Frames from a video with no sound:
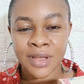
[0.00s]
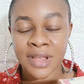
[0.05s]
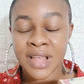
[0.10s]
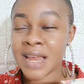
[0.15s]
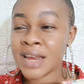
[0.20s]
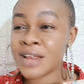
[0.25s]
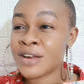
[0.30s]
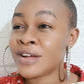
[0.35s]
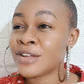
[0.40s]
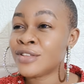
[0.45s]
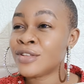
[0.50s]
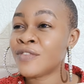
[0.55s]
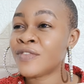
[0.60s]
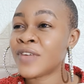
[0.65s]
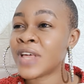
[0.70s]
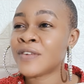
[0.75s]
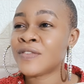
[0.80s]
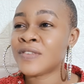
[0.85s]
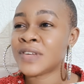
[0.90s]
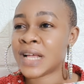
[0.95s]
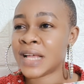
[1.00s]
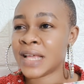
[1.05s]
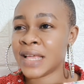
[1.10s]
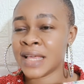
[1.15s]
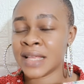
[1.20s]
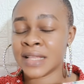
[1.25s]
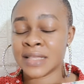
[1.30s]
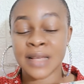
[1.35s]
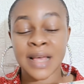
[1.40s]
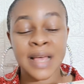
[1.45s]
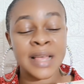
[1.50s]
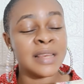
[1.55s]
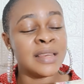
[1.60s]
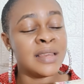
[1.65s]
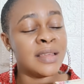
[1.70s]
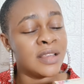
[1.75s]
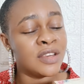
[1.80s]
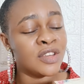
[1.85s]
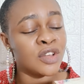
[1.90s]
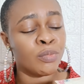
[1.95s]
You are the creator of heaven and earth. I
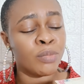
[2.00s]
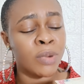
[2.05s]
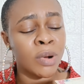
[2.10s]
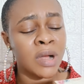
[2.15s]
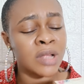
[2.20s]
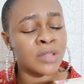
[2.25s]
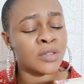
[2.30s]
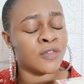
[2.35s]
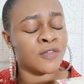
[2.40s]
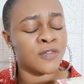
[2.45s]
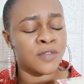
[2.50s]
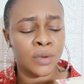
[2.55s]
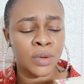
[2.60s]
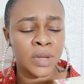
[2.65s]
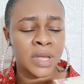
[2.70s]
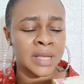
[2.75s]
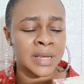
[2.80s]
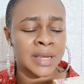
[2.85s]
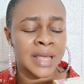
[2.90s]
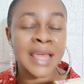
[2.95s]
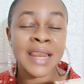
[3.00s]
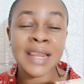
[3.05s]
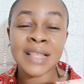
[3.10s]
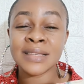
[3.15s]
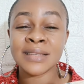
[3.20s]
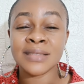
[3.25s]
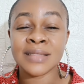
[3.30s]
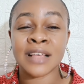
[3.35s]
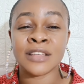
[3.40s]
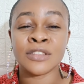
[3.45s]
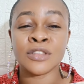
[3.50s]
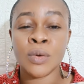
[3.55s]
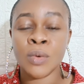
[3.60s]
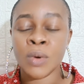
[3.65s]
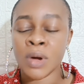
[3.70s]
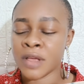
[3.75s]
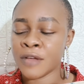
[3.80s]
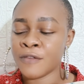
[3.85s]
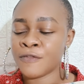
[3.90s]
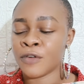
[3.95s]
need your power to flow in. Anything that is not
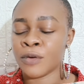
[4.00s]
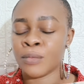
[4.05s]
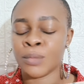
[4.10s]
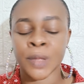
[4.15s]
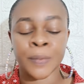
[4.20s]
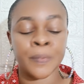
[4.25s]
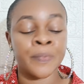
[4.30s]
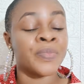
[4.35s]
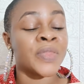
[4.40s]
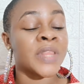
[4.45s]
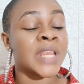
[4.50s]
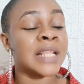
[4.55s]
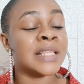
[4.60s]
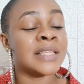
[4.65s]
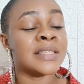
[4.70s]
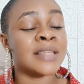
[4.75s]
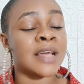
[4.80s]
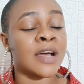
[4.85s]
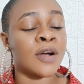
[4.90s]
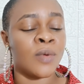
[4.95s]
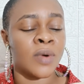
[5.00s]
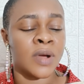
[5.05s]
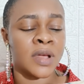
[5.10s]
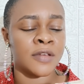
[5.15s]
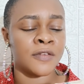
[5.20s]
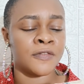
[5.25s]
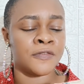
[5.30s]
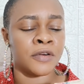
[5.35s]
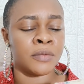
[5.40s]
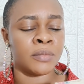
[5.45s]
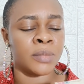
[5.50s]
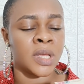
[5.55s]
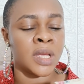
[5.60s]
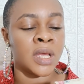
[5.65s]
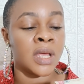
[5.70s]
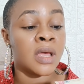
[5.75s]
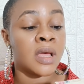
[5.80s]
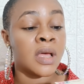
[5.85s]
working for me, let it start working for me.